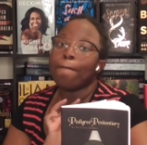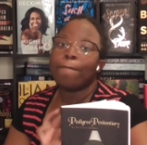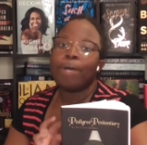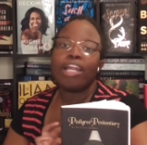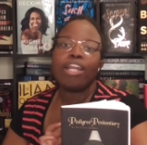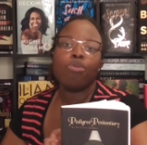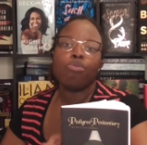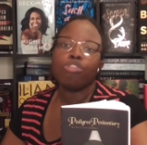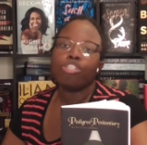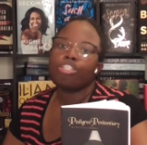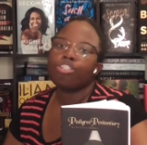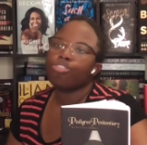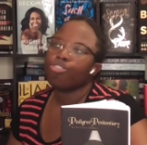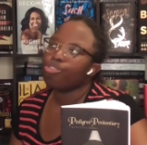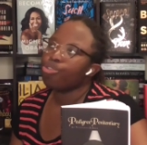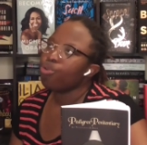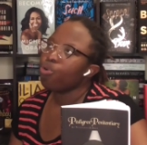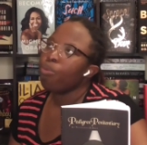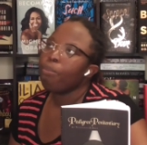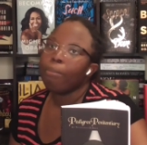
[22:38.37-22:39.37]
But it was just
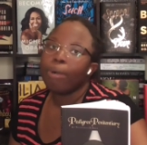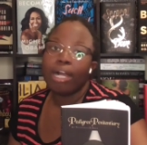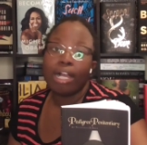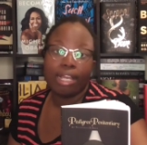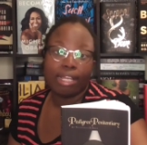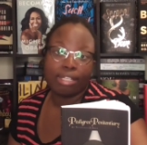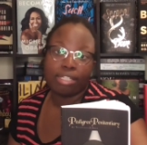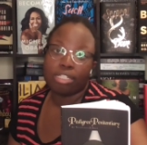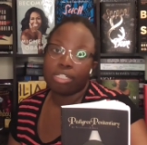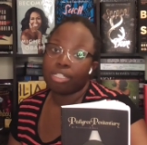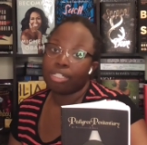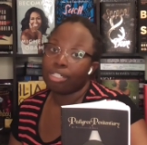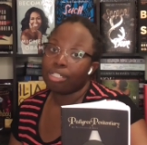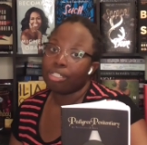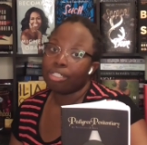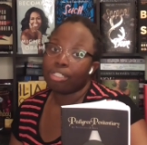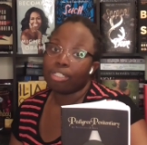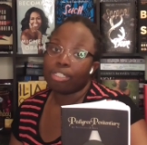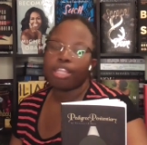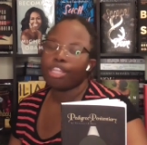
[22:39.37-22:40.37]
too much.
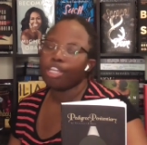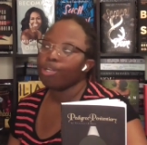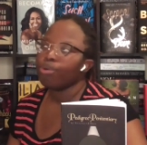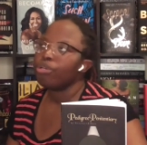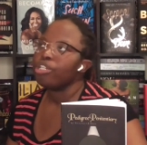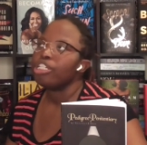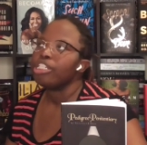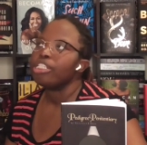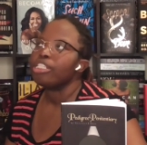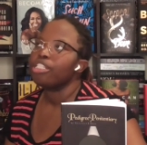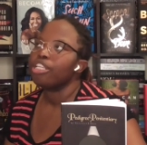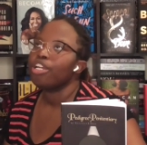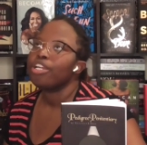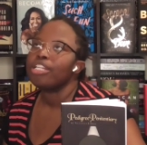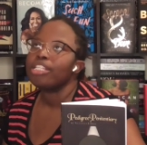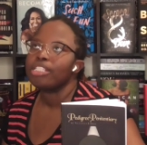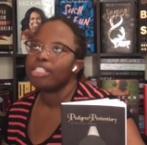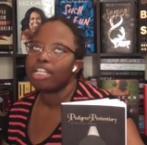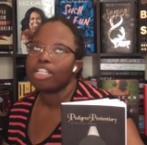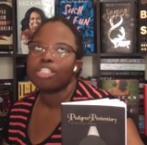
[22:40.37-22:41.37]
There were just
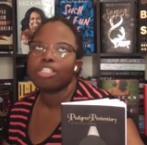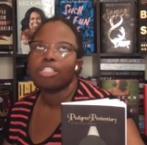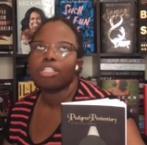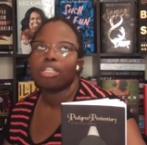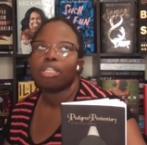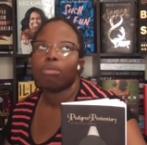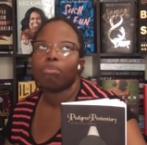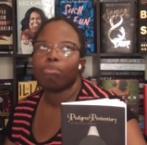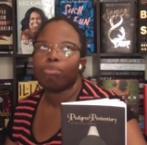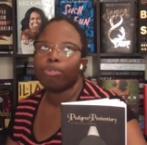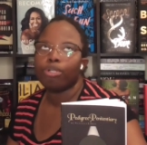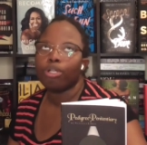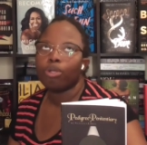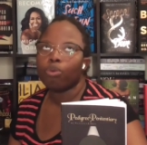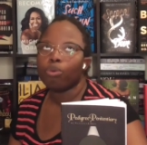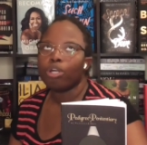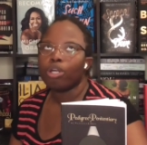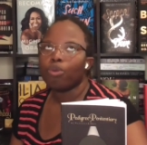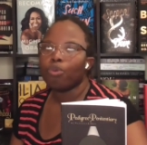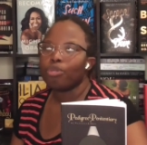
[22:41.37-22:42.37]
certain sections of the
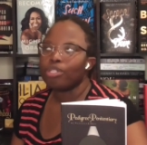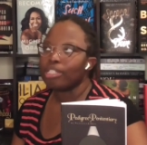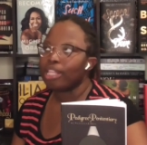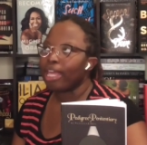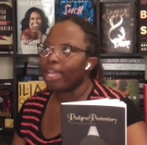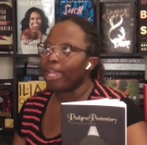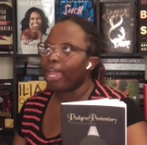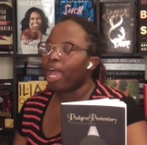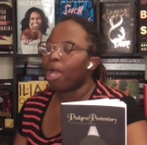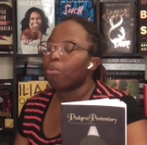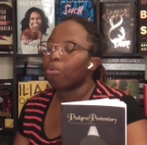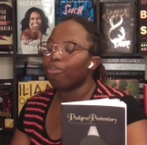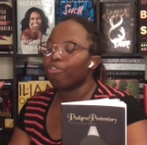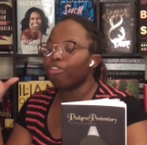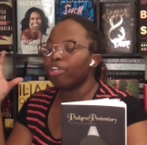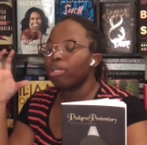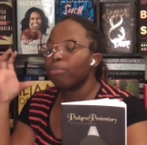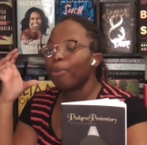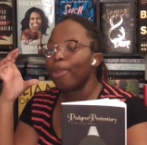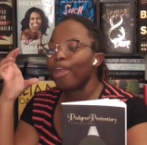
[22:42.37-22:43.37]
book where it was like I would
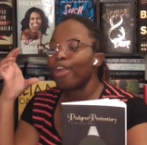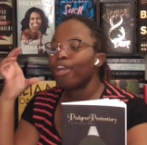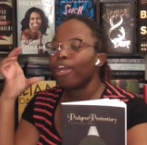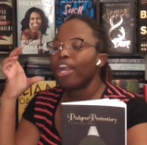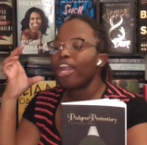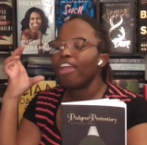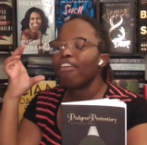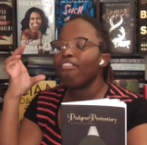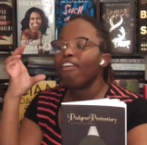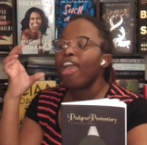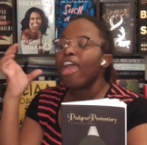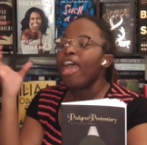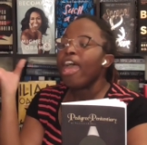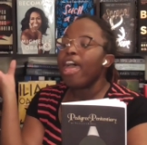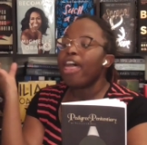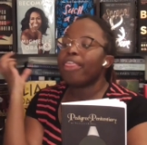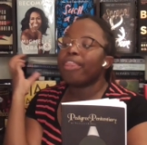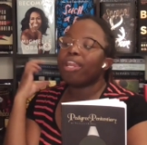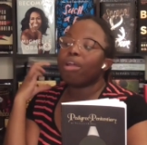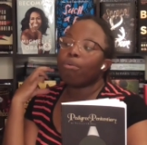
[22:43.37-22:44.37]
read a paragraph
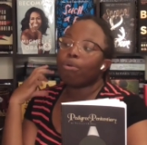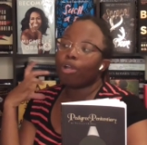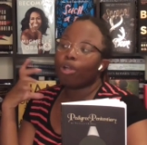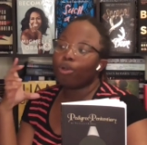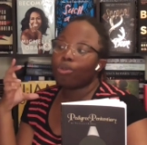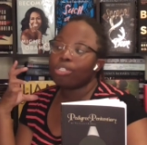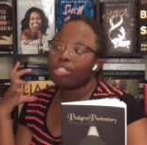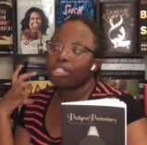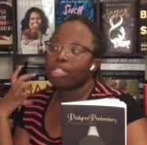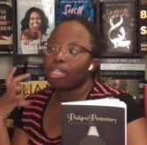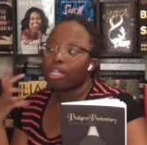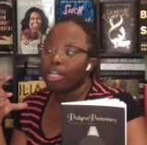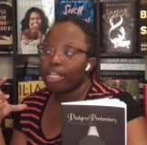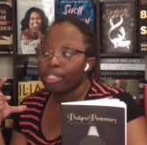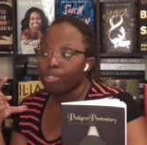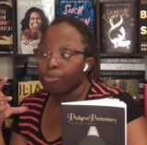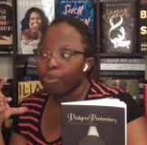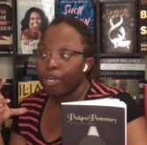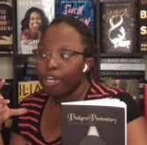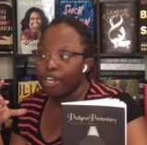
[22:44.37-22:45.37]
and then I would go to the
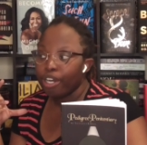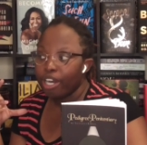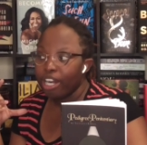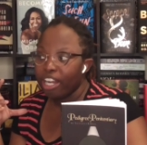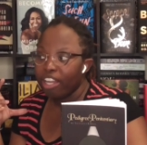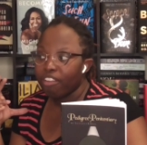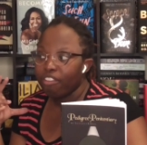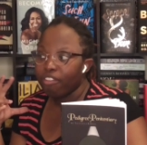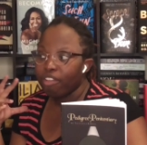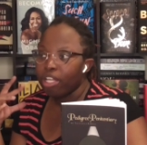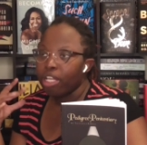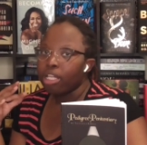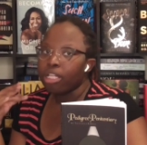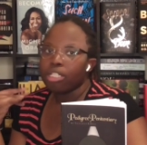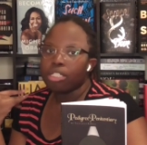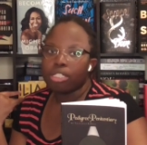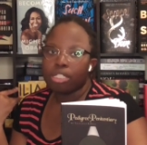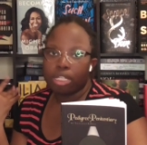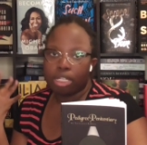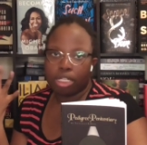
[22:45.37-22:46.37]
next paragraph
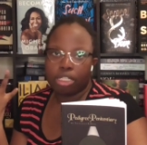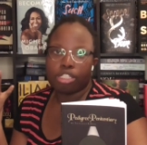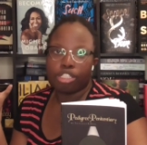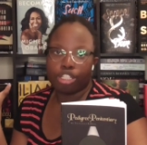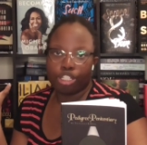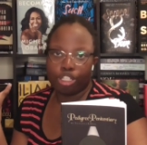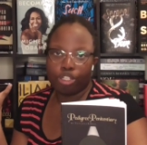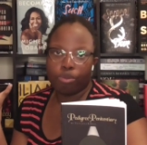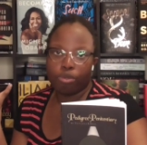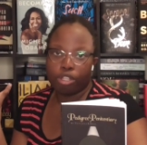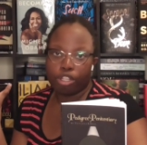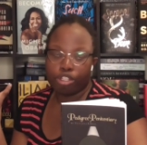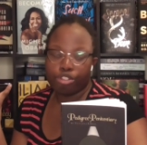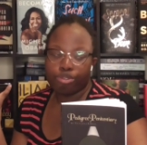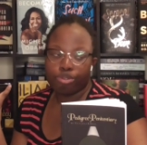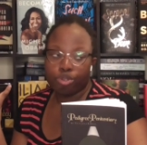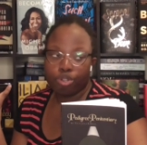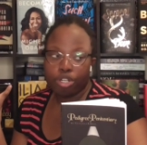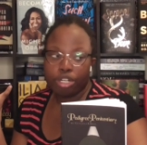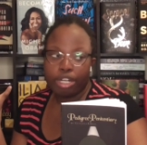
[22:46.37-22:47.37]
to continue with the
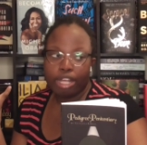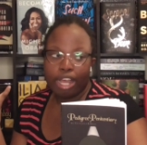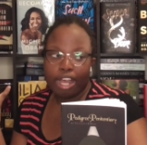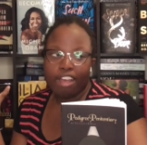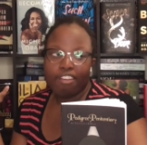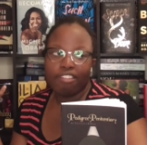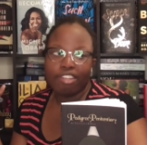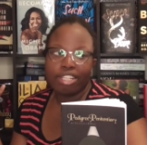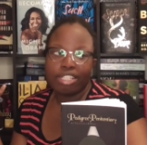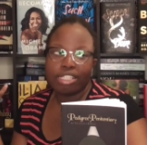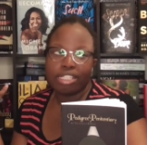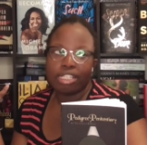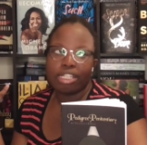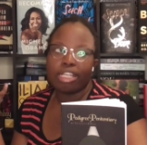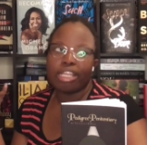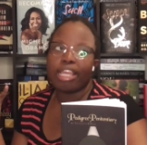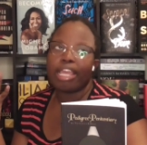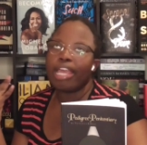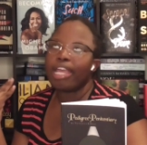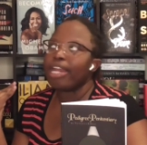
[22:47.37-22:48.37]
story,
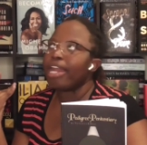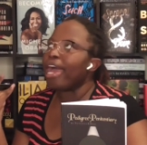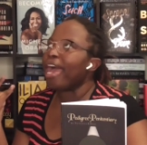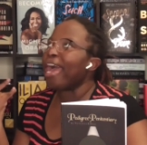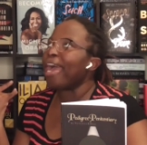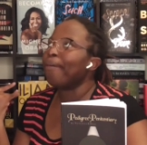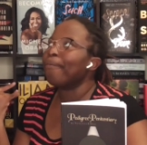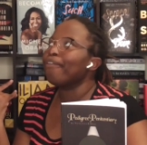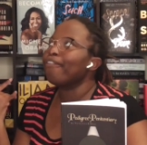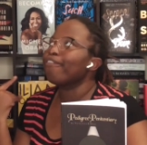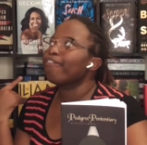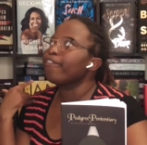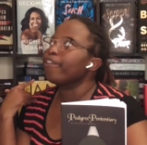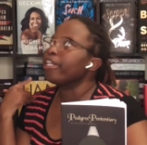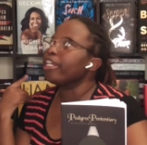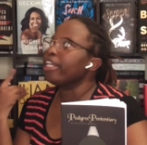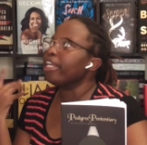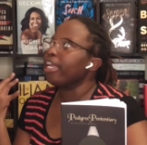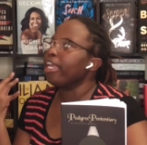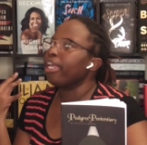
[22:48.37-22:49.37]
obviously, and I would
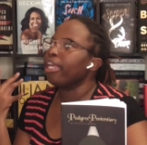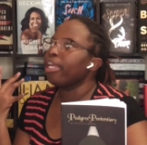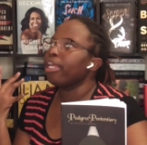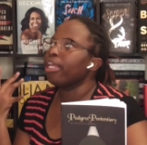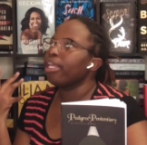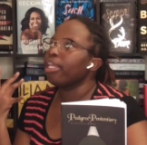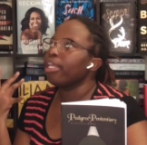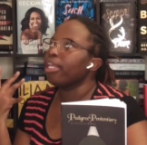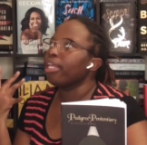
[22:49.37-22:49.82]
forget